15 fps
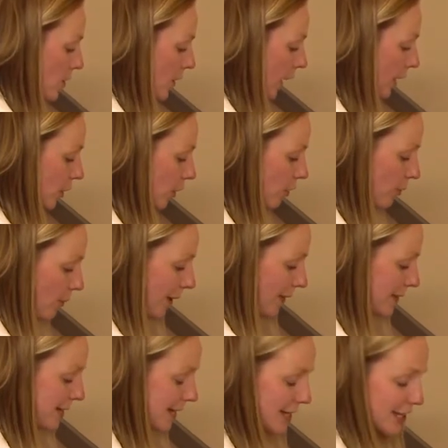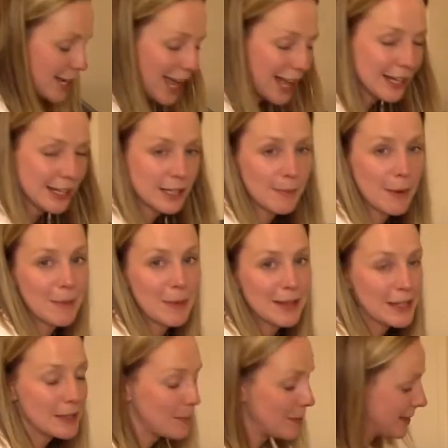Another way that you can challenge the baby in
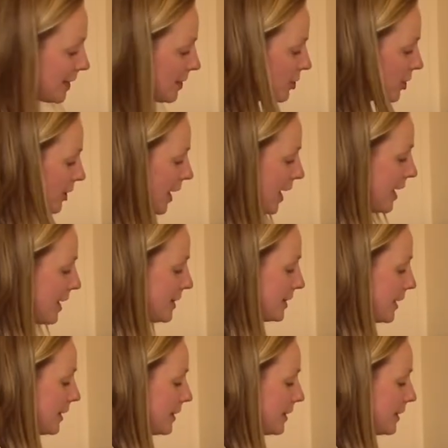this position is,